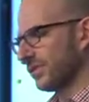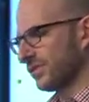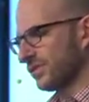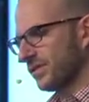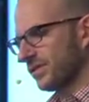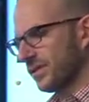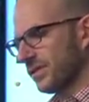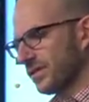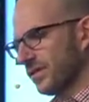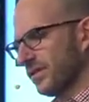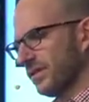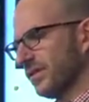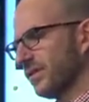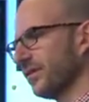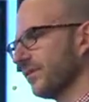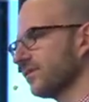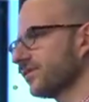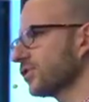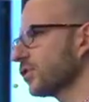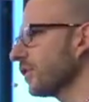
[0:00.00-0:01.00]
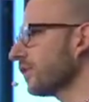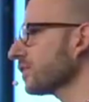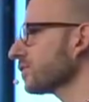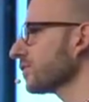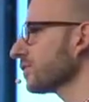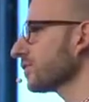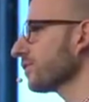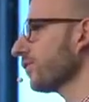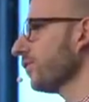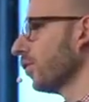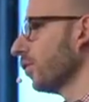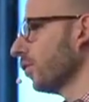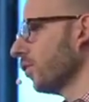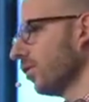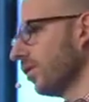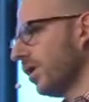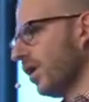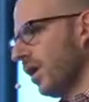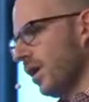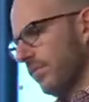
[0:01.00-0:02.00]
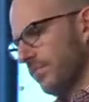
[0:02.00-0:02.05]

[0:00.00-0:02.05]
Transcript: It said that the service was full,